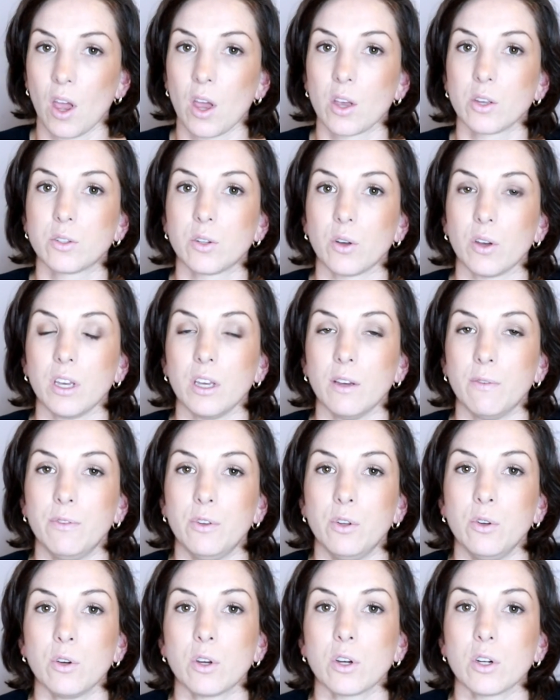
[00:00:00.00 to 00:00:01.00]
So
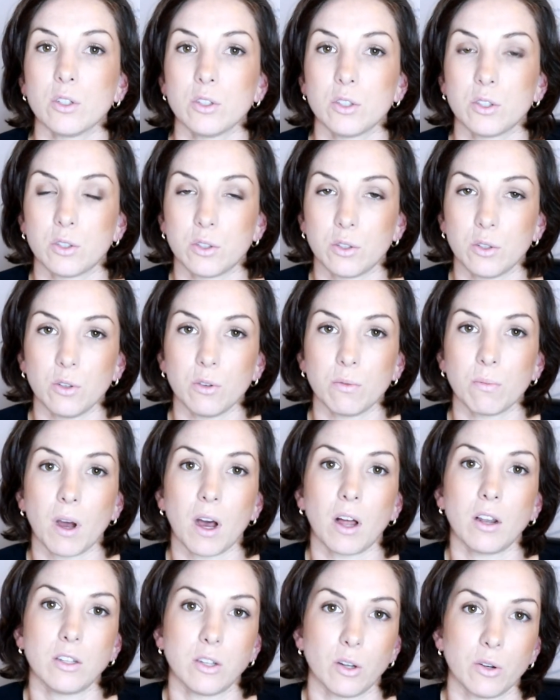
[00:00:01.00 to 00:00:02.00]
if you consume
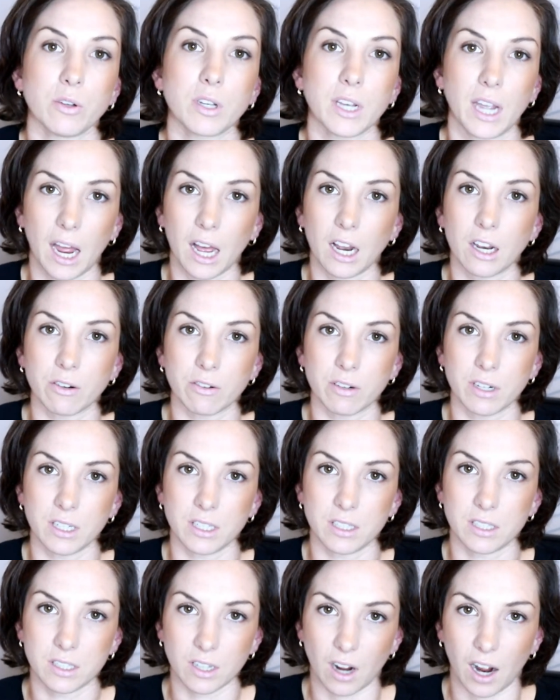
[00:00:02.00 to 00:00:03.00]
a low
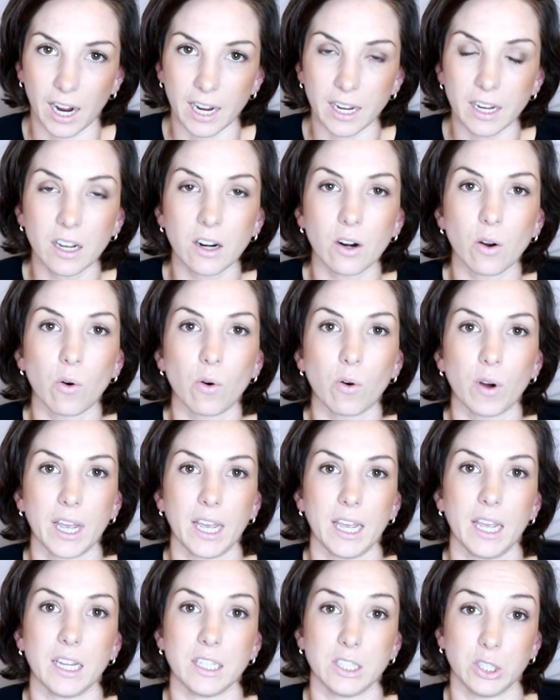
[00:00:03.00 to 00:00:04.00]
calorie diet
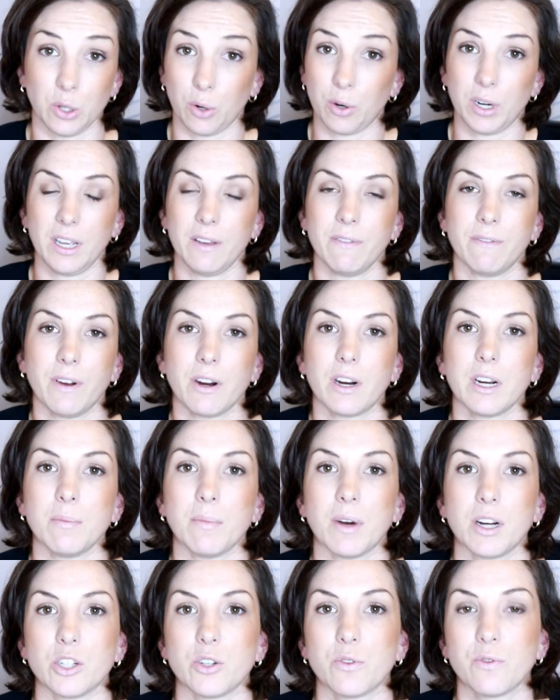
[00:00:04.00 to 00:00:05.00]
or don't eat very
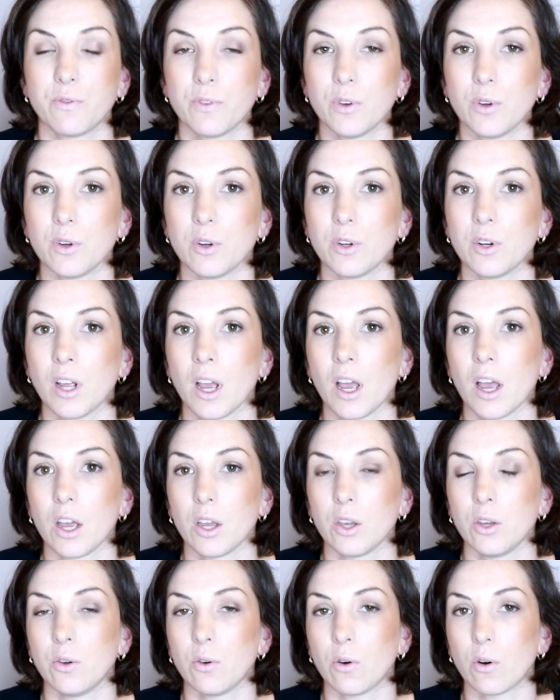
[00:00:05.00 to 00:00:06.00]
much food,
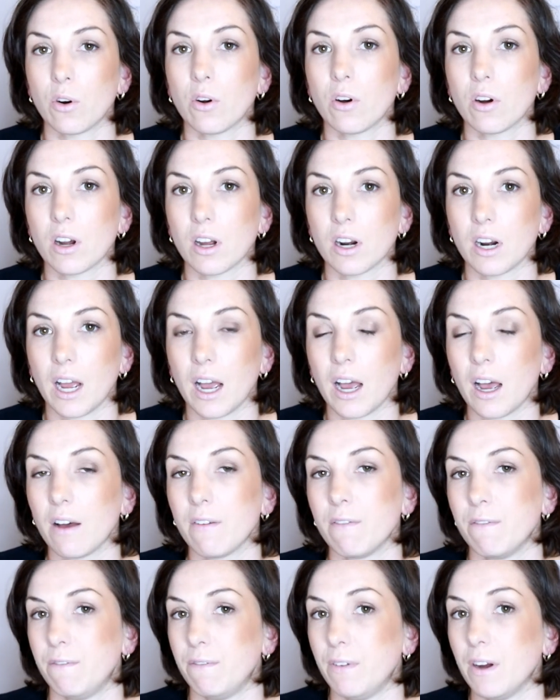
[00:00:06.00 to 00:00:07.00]
you're not going to
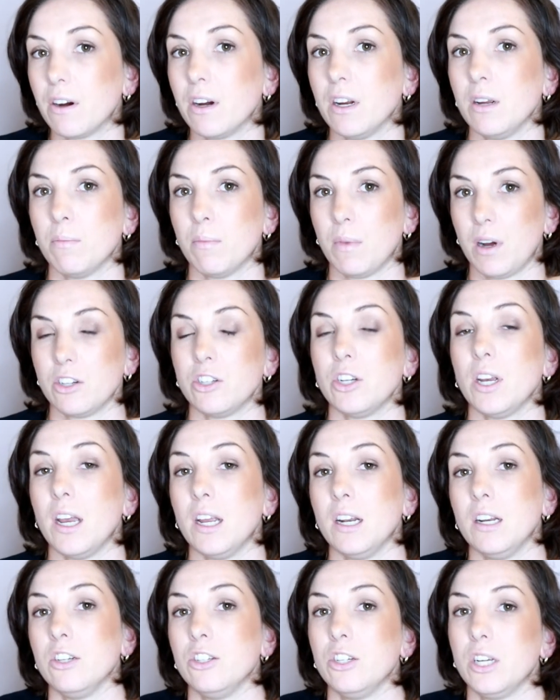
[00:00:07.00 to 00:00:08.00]
have very much
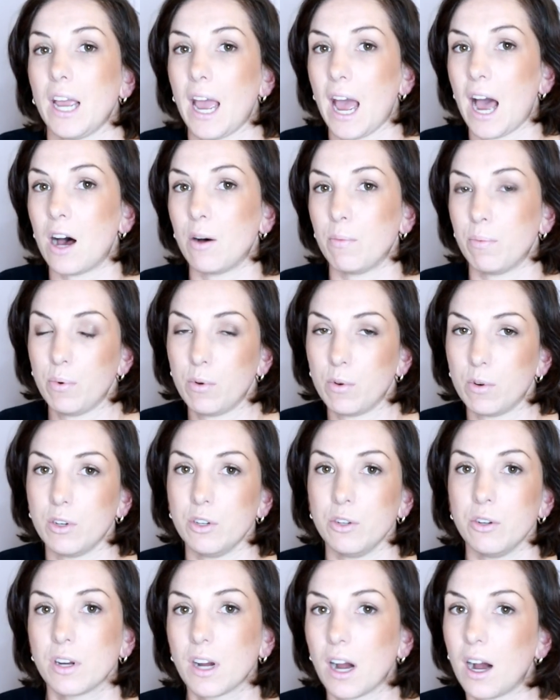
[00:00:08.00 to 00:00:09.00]
energy
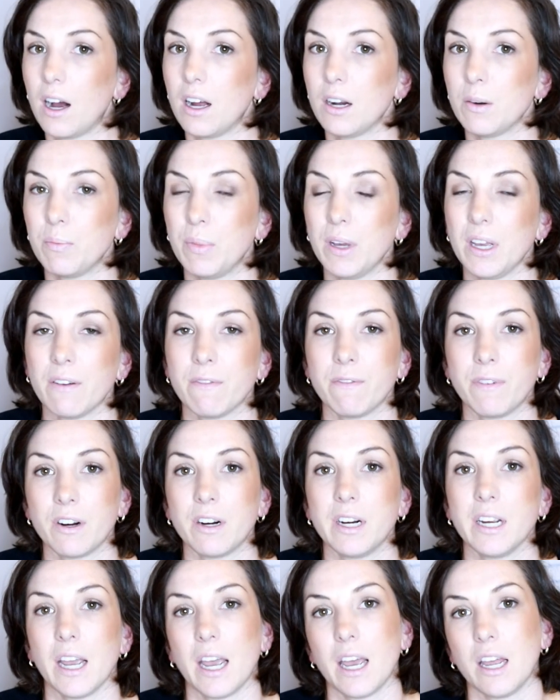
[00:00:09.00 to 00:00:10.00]
output. You can't be a
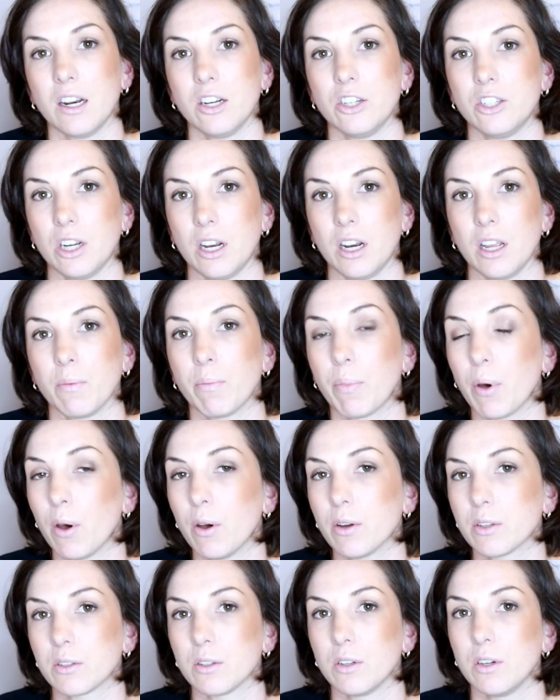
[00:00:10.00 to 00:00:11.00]
very energetic
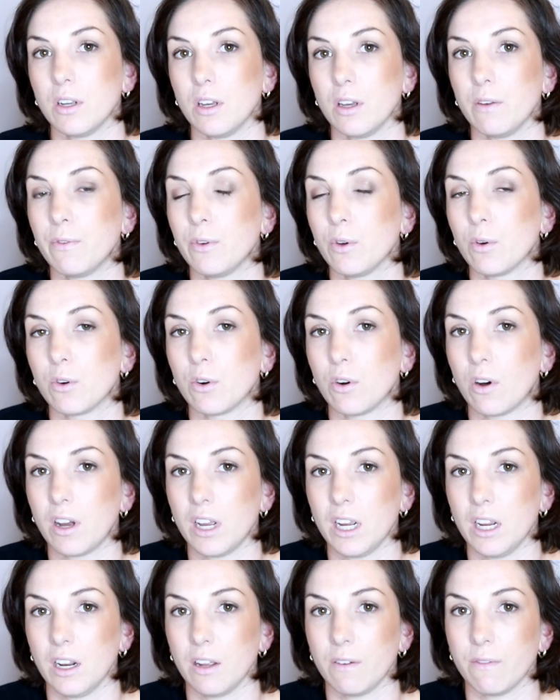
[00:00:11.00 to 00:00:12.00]
person if you're not
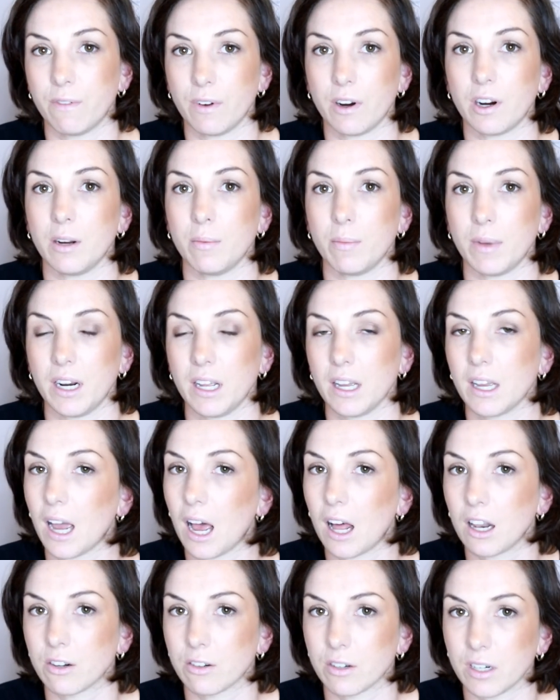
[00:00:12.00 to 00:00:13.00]
eating very many
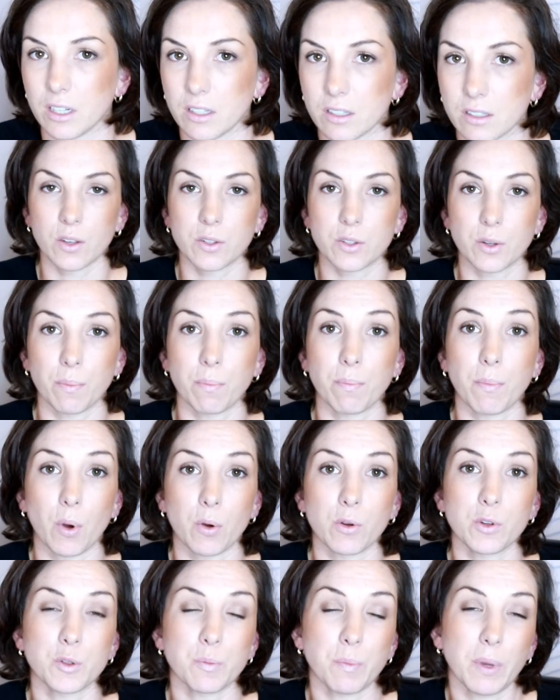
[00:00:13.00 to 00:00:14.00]
calories. So
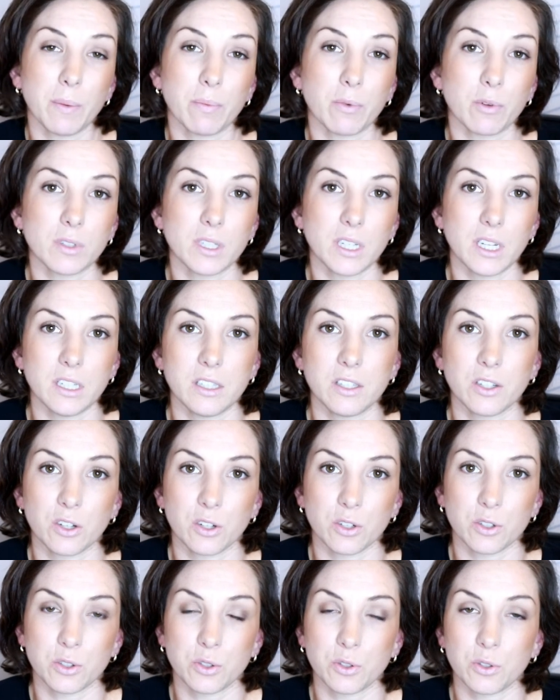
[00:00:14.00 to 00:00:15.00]
most people need to
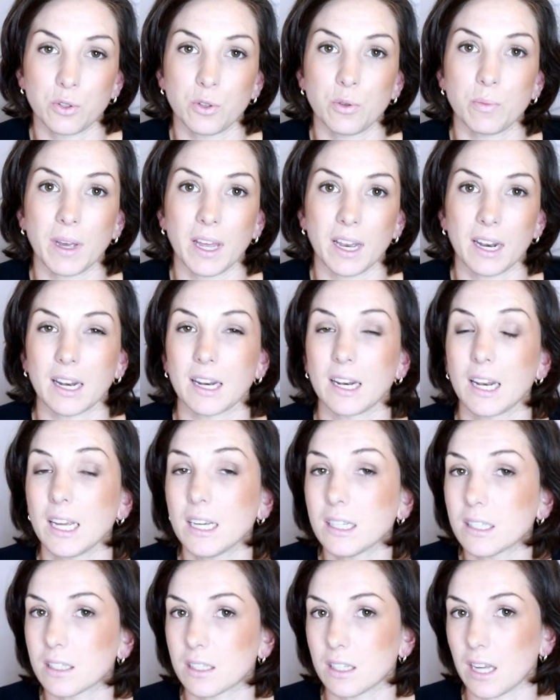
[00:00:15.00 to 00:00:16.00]
consume at
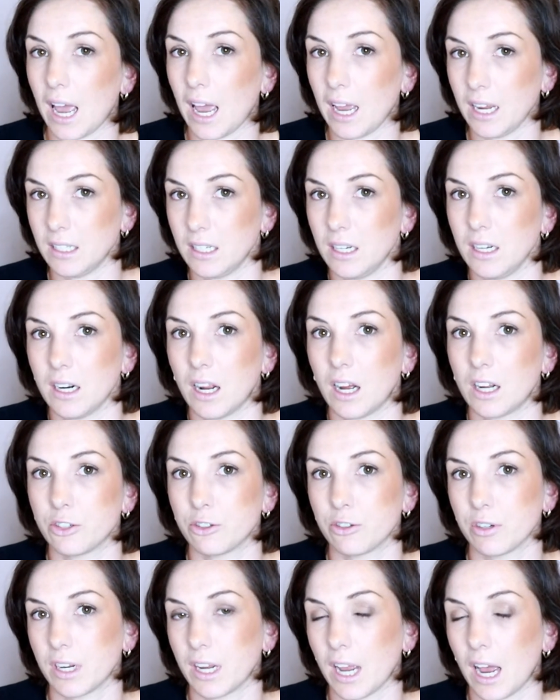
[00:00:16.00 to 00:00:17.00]
least
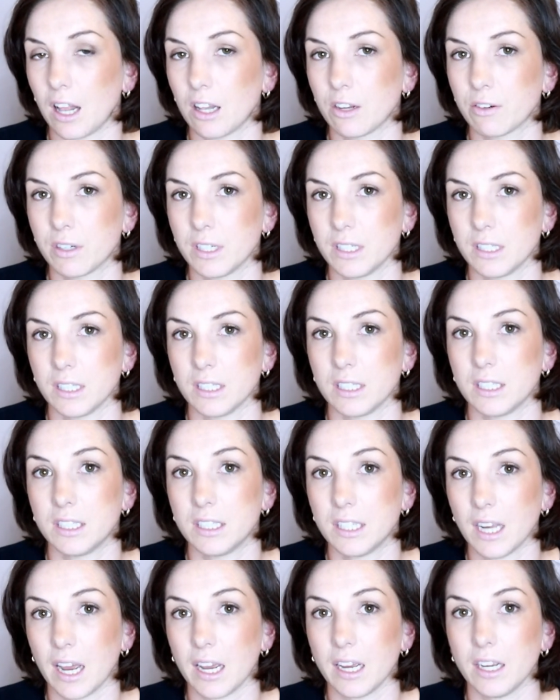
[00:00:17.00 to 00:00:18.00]
1800 calories a
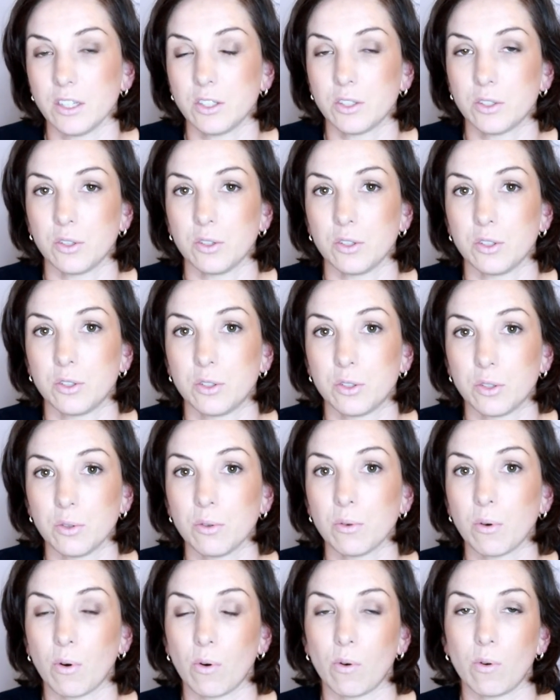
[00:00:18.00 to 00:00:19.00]
day to
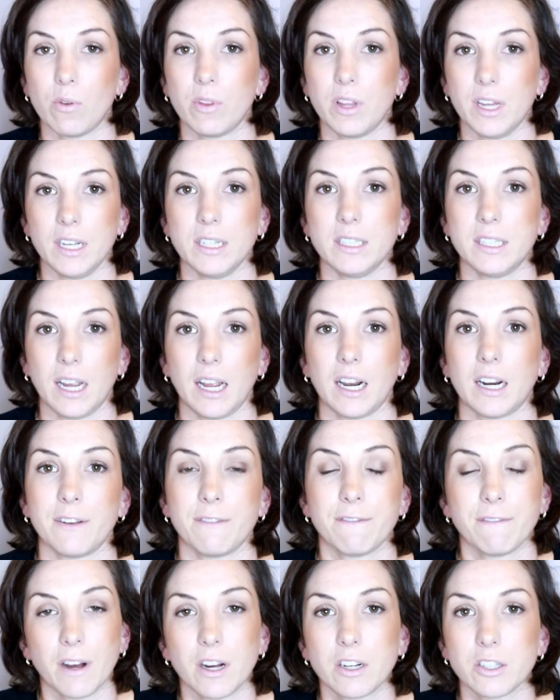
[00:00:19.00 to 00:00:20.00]
do all their daily
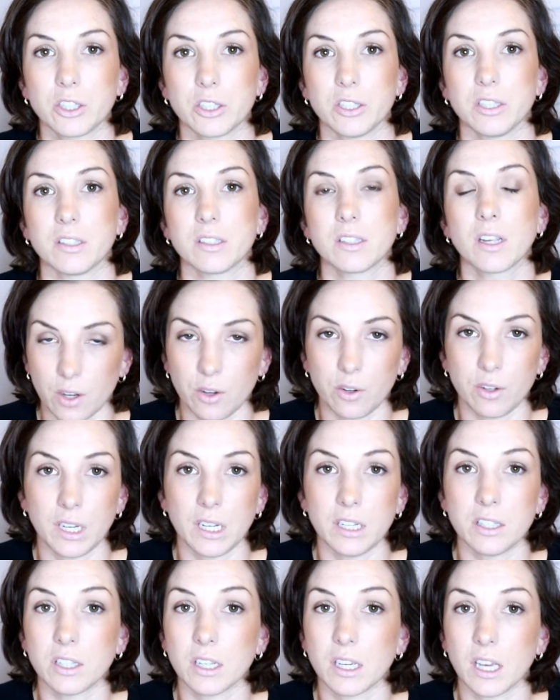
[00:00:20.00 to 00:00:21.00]
functions. You
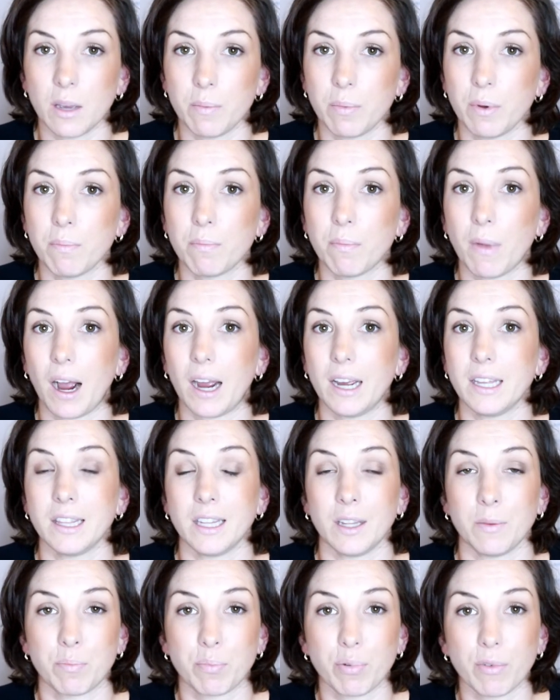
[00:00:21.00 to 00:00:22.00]
need to keep in mind
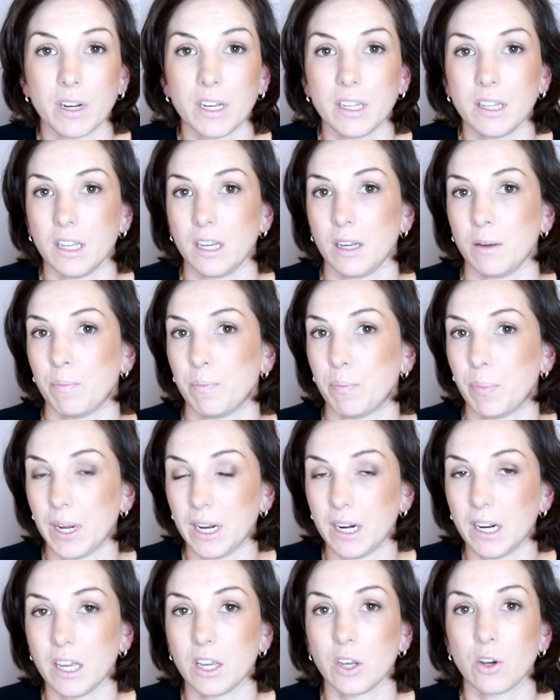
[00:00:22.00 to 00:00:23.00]
that breathing,
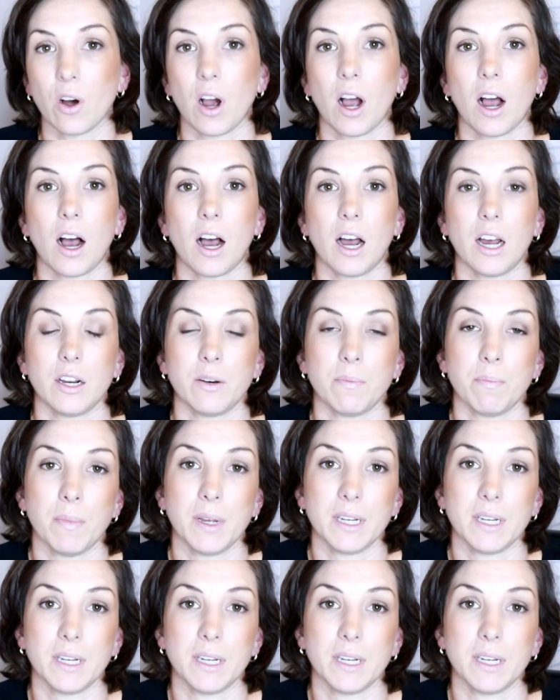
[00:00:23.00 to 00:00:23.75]
beating your heart,